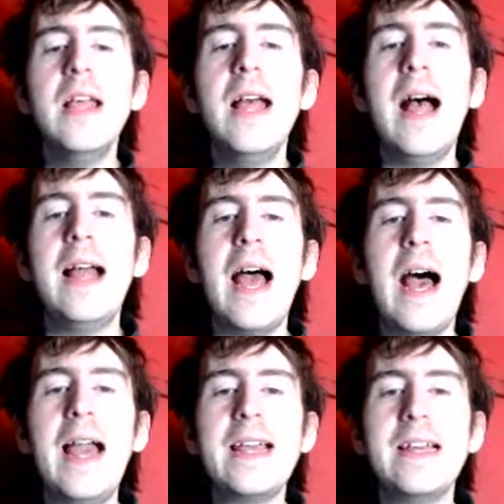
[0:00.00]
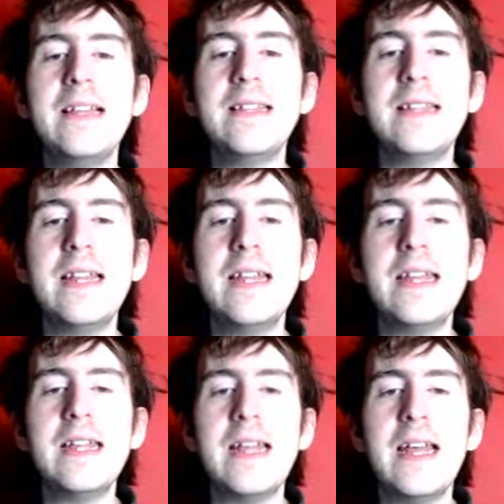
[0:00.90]
And I can
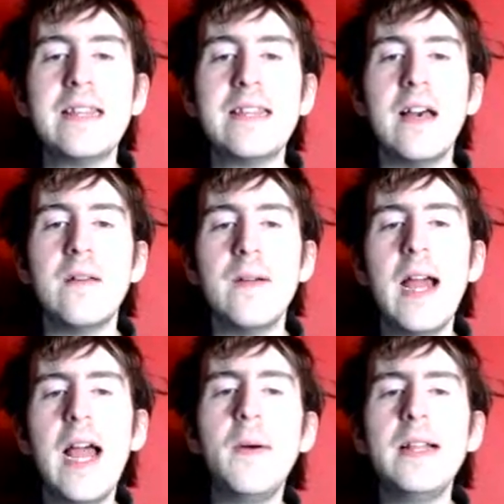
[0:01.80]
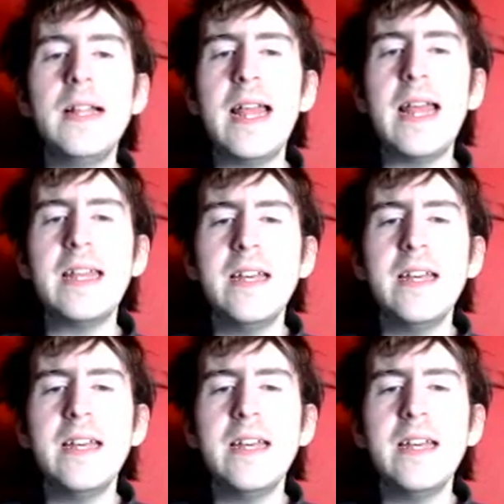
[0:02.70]
see this unraveling,